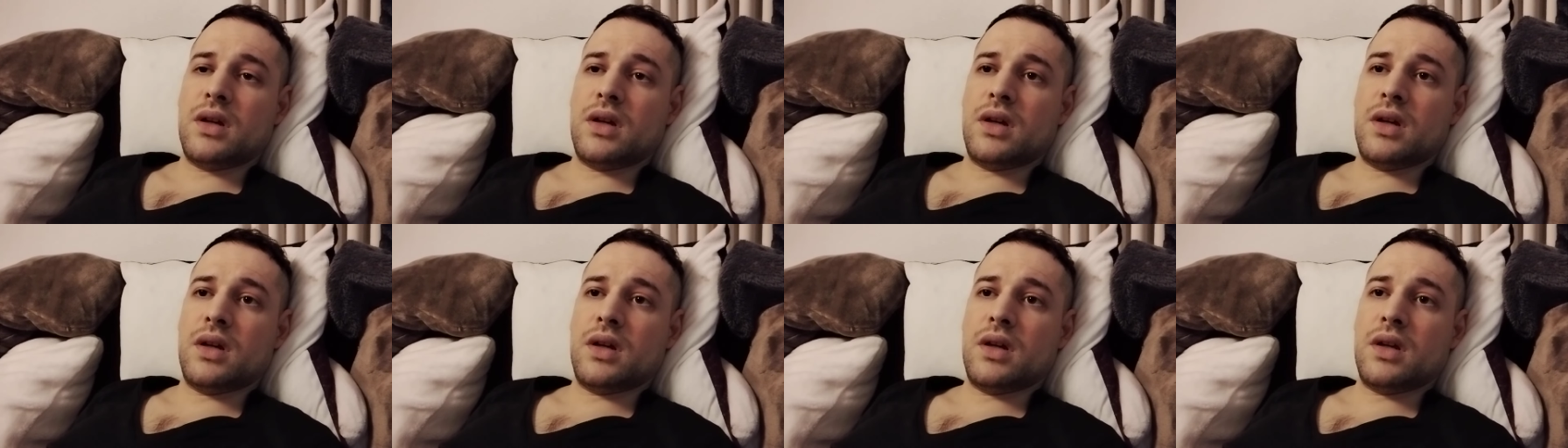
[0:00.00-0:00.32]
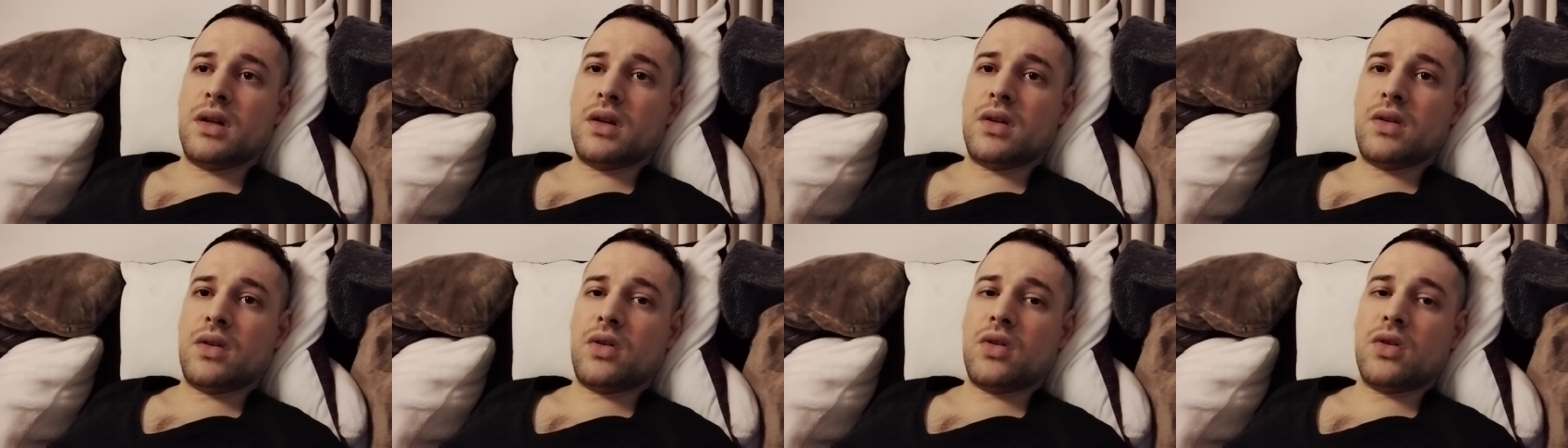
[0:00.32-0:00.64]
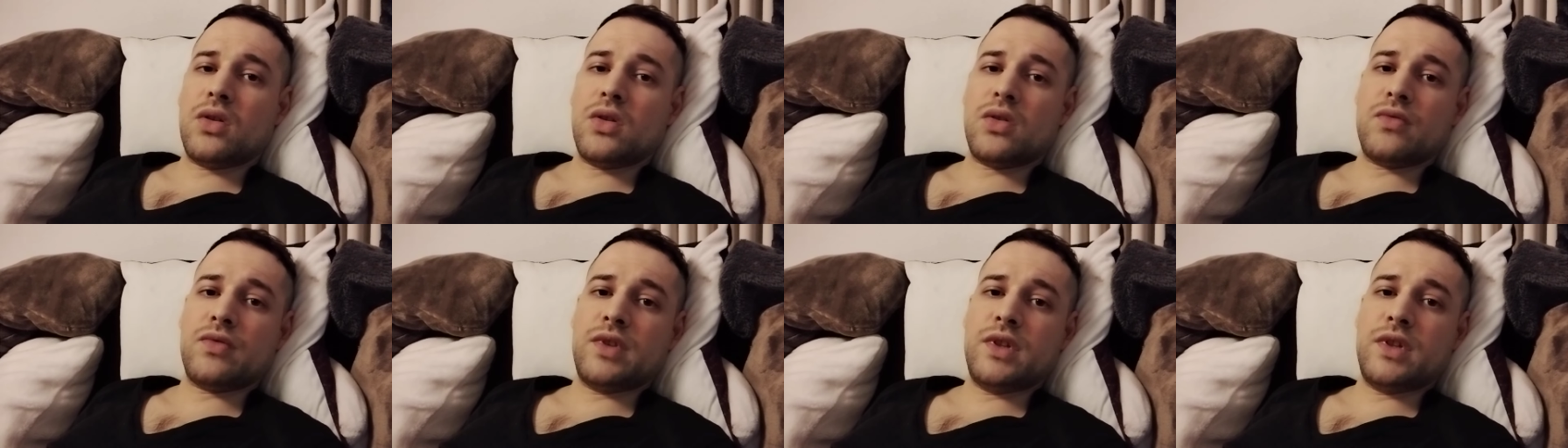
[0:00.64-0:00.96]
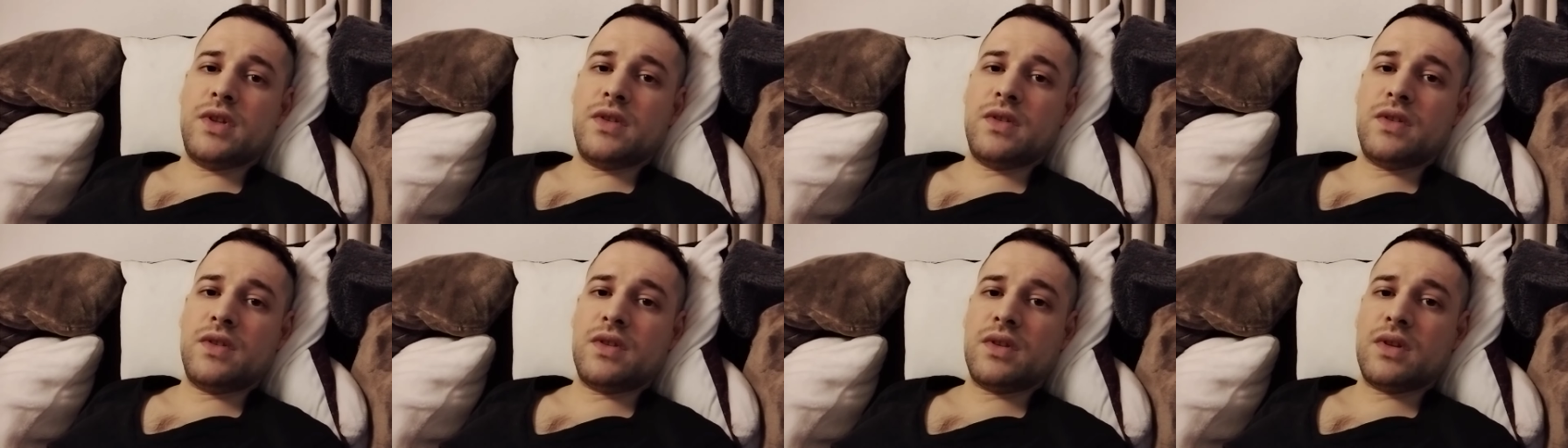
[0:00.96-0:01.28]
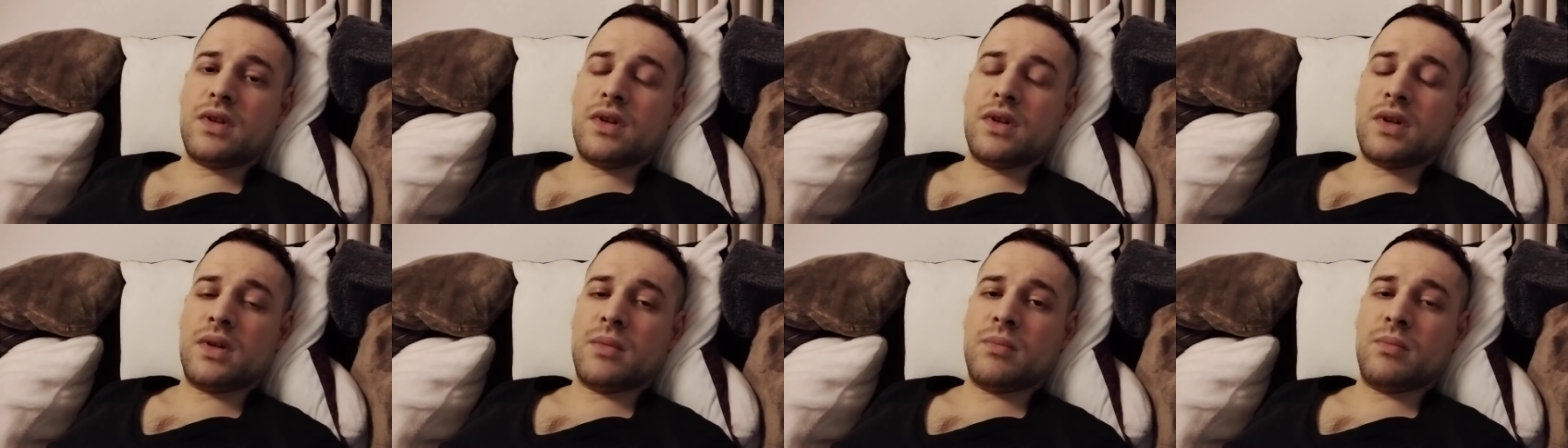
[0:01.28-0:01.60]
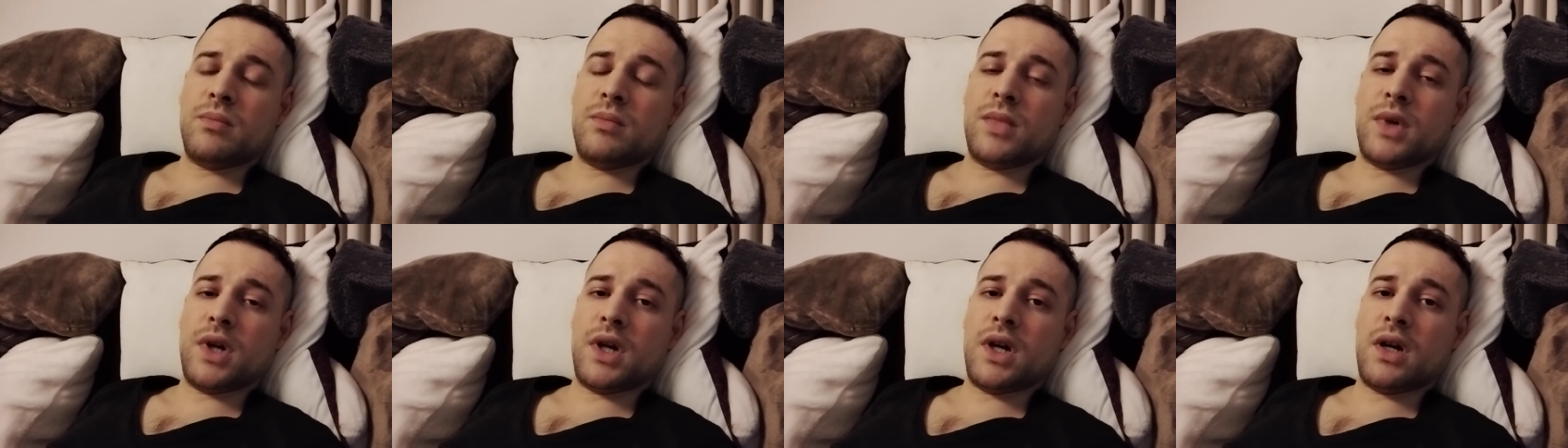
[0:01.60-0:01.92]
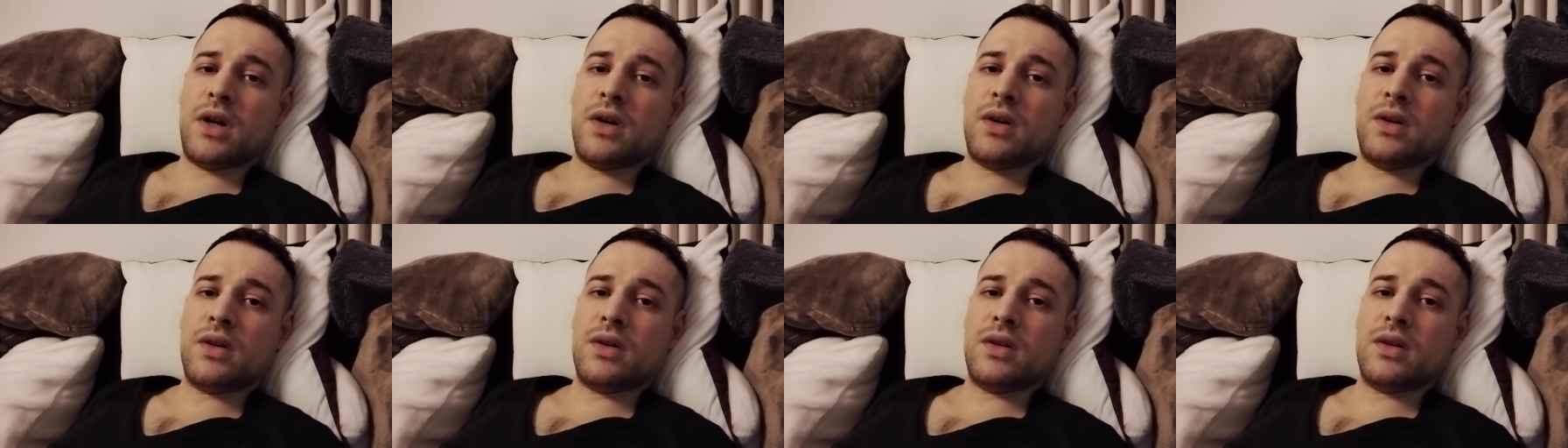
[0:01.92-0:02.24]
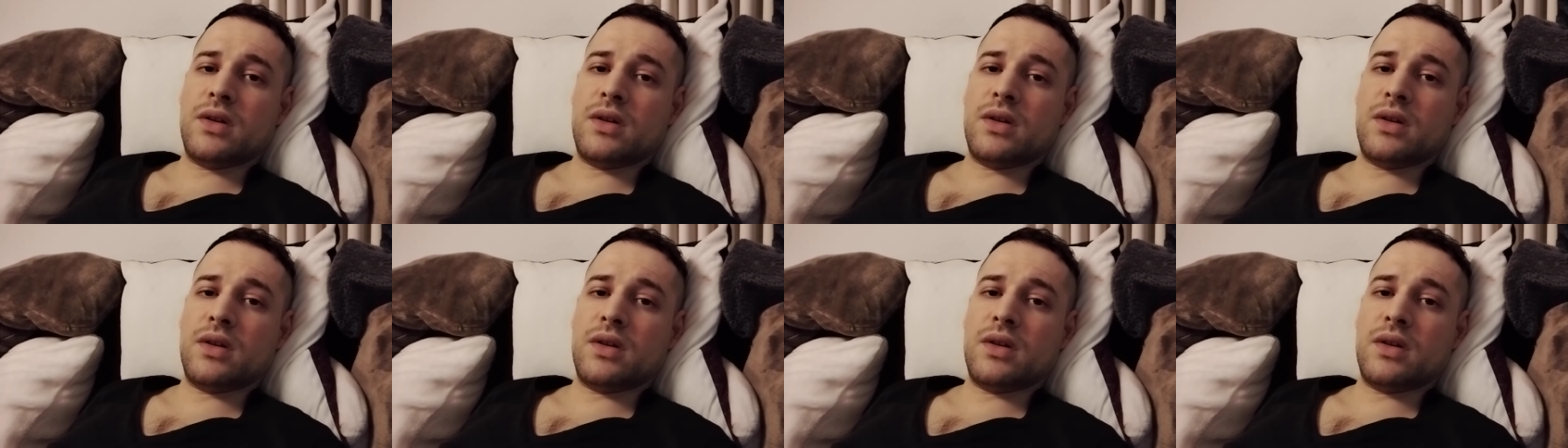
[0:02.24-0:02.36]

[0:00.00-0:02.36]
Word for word: and all of these are